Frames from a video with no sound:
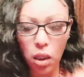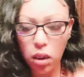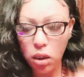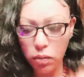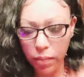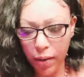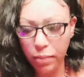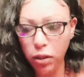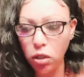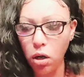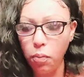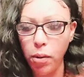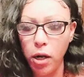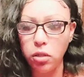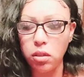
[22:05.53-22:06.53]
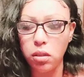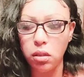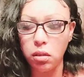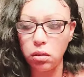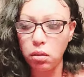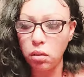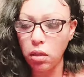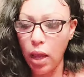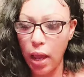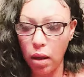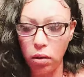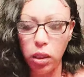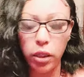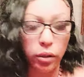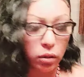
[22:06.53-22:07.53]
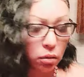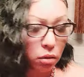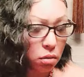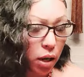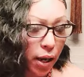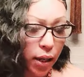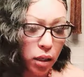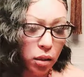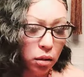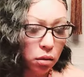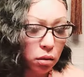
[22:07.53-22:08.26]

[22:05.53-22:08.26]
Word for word: This may be your person out here, okay?